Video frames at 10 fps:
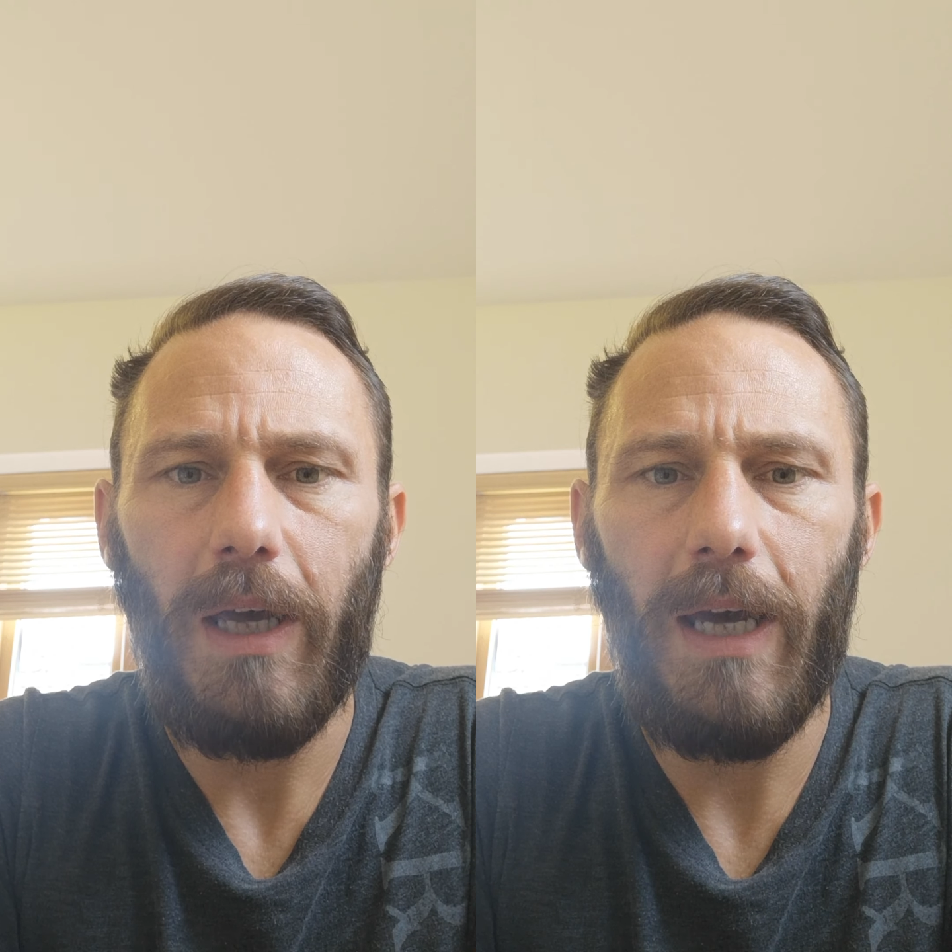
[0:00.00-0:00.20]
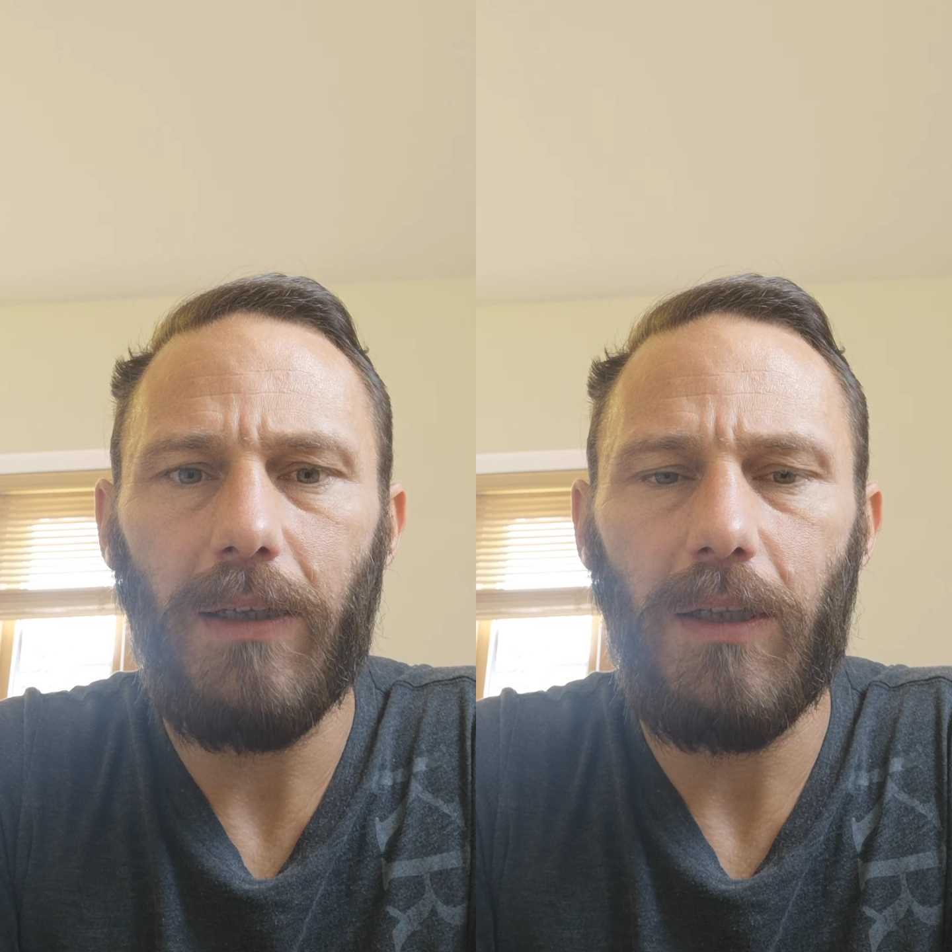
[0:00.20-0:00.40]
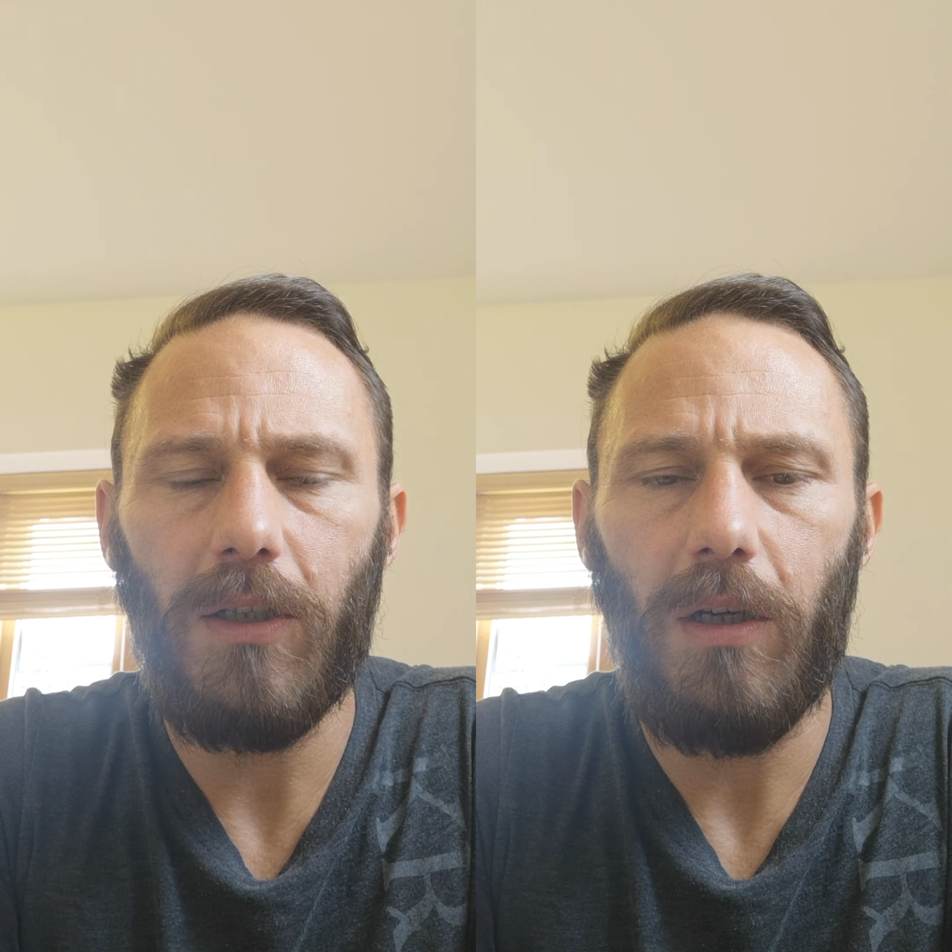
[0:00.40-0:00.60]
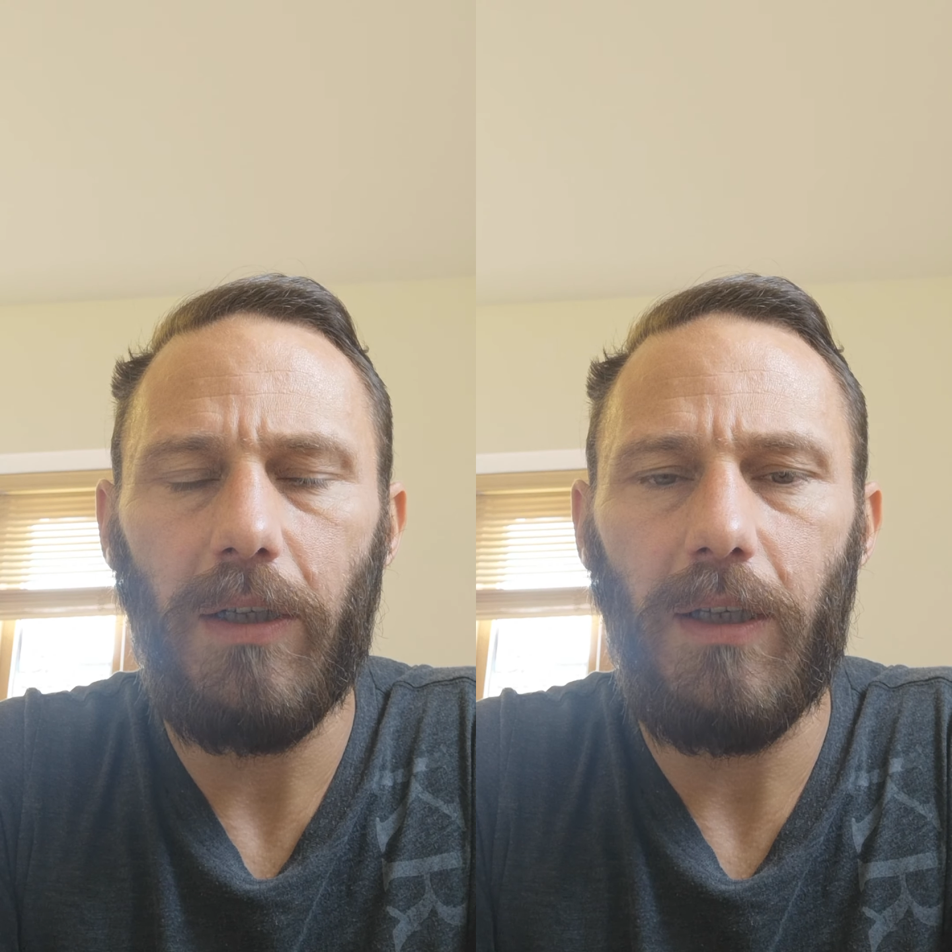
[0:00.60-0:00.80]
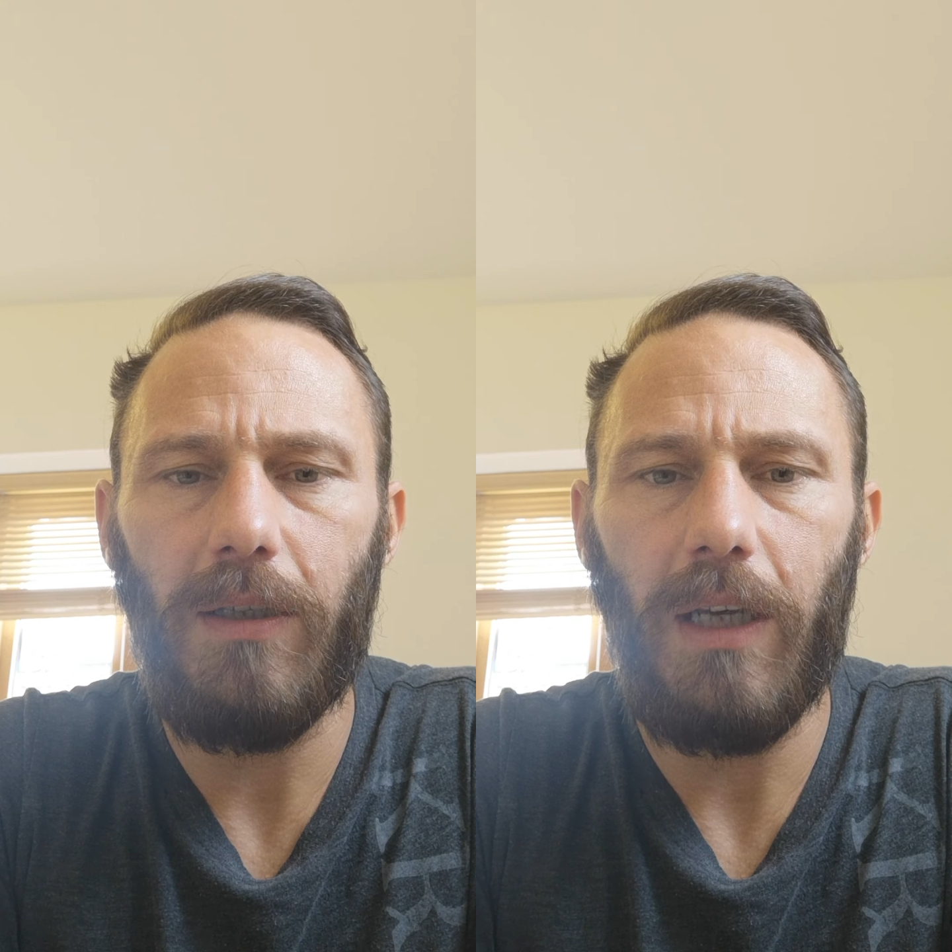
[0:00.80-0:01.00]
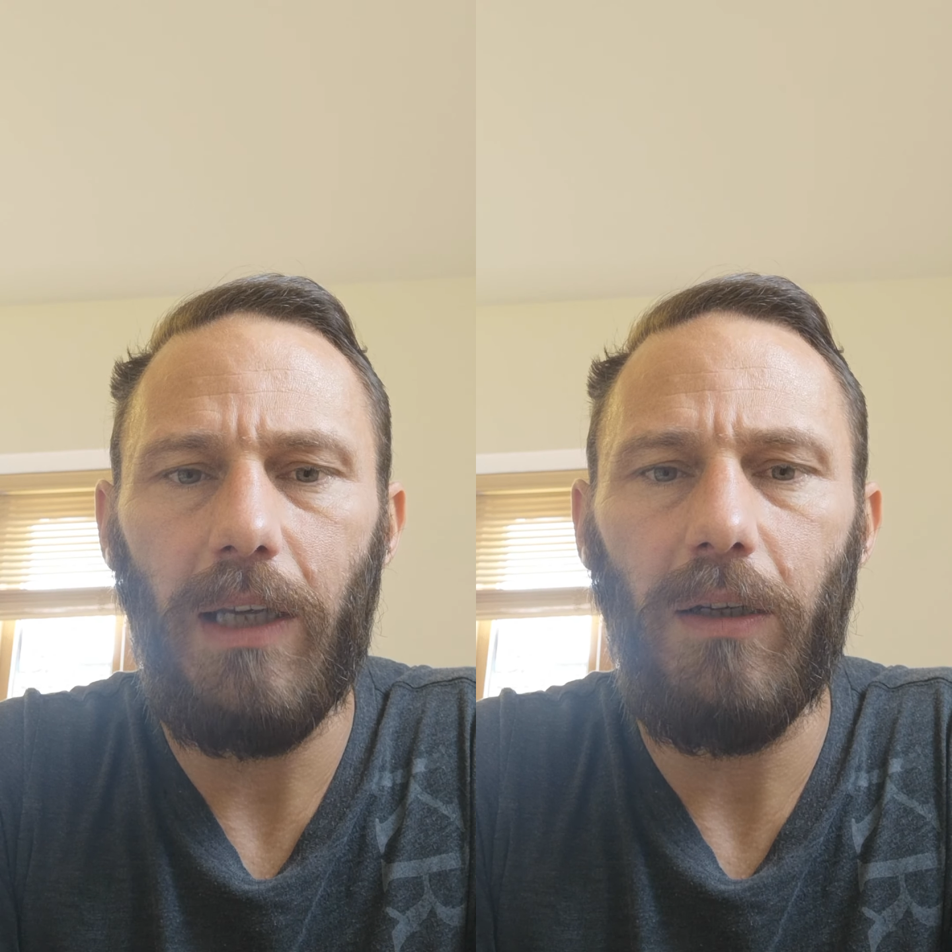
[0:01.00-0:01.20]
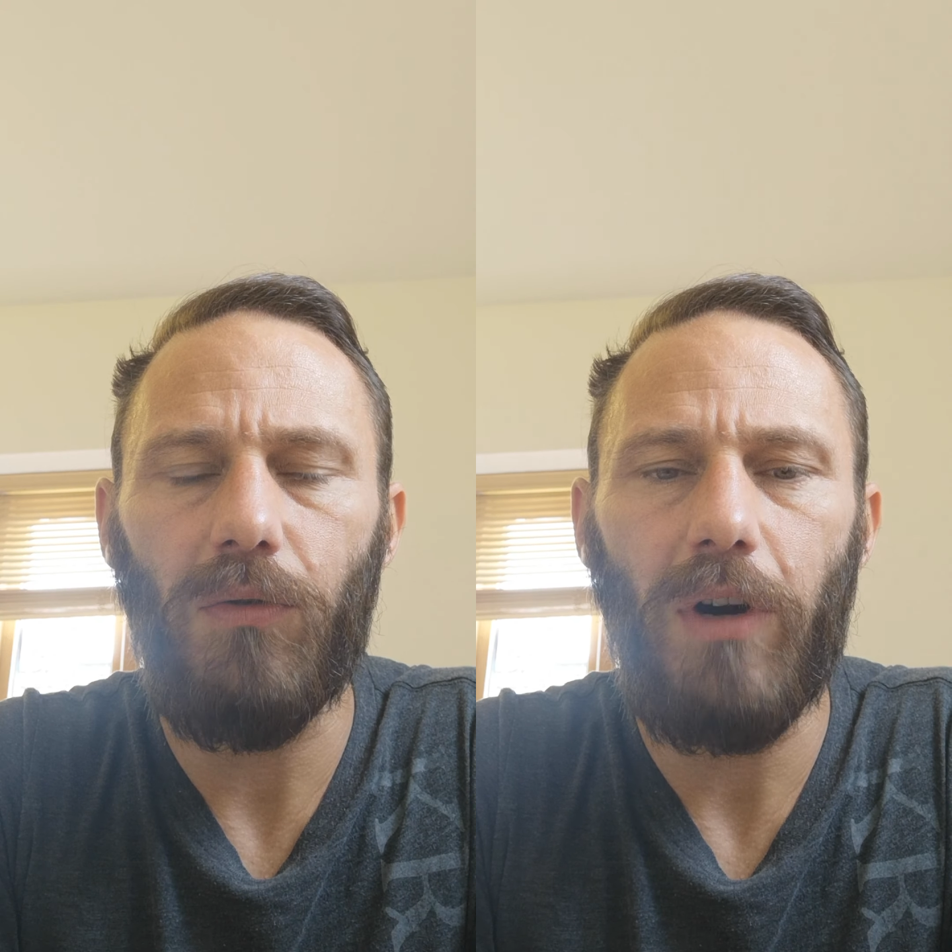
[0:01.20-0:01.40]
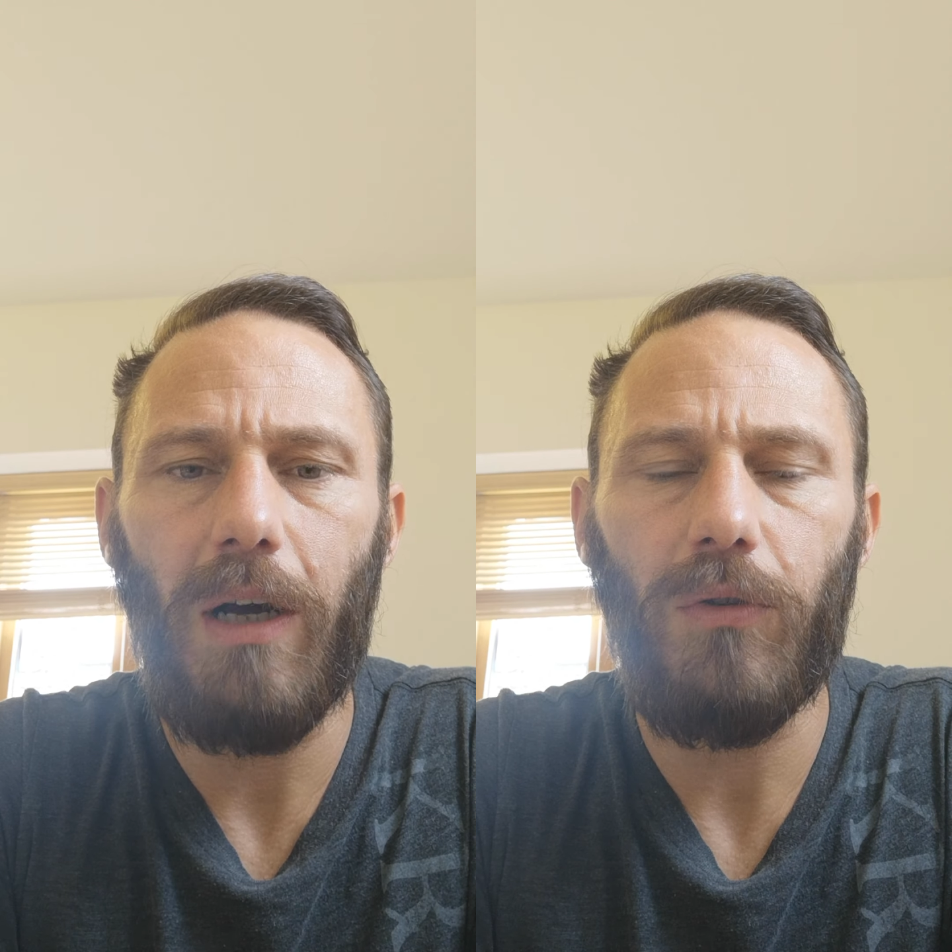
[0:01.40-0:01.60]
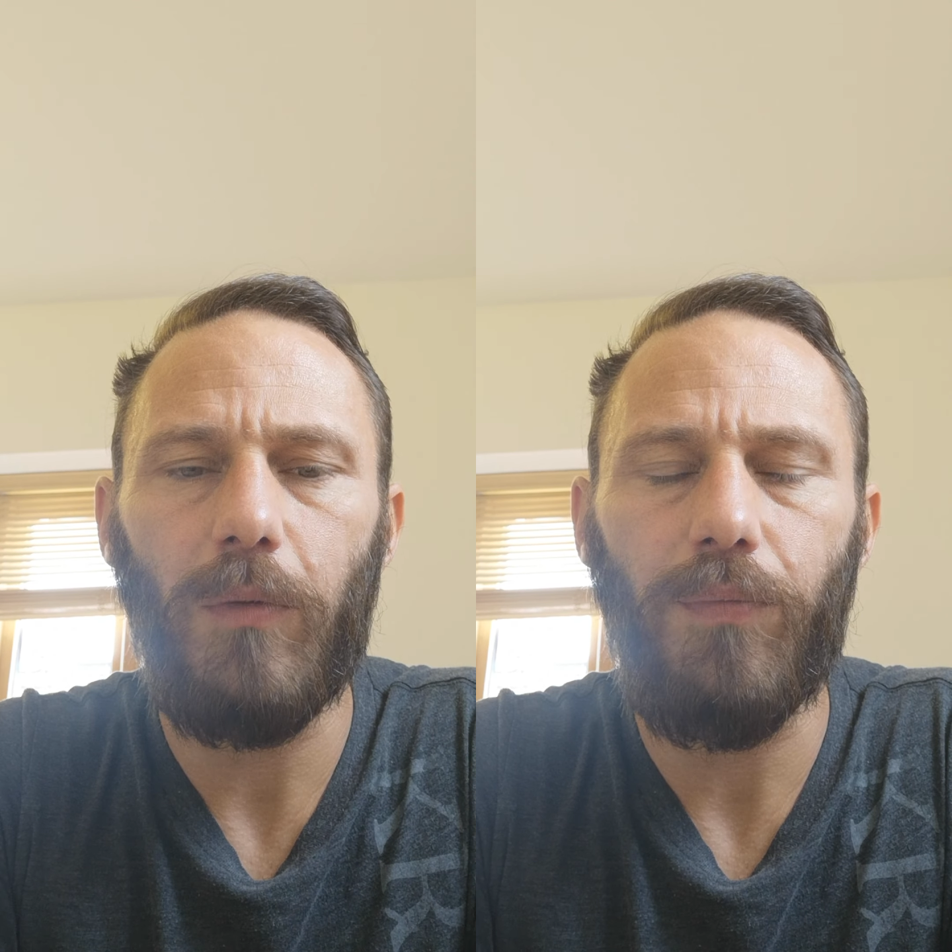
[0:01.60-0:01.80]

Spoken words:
exercises in and around